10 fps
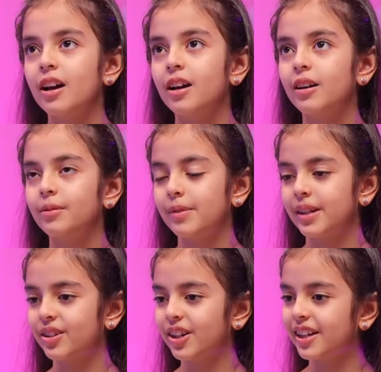Um, an
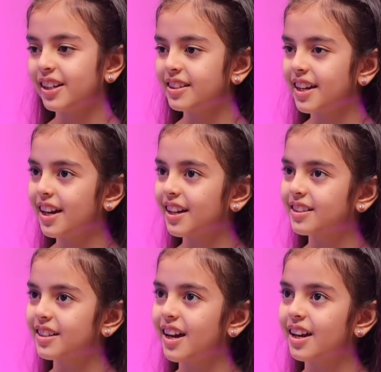
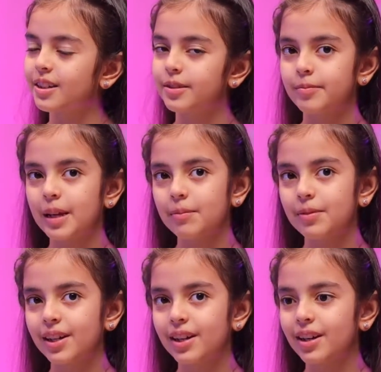architect and
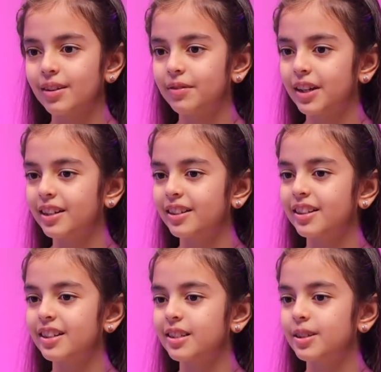maybe a
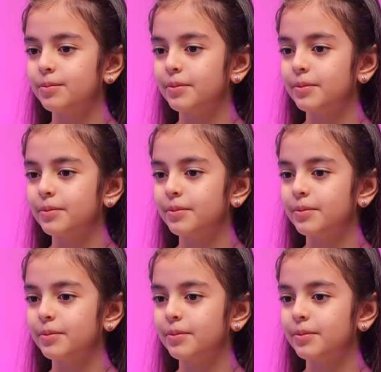violinist,